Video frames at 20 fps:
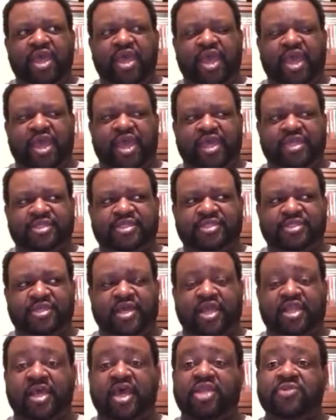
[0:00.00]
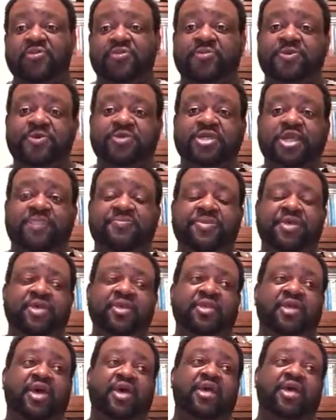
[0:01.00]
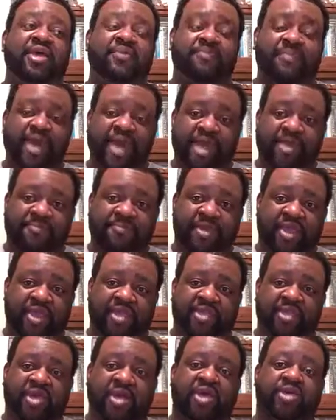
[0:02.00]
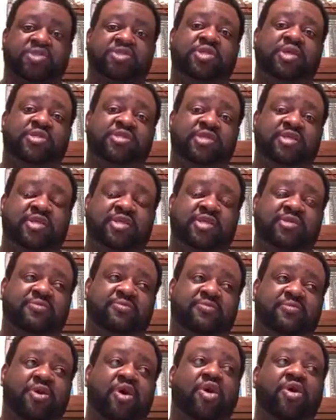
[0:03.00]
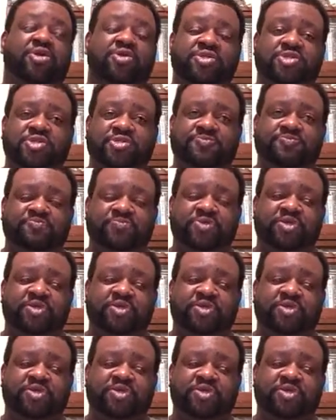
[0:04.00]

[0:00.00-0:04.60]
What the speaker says: And a lot of reviews have been, in my opinion, unjustly harsh.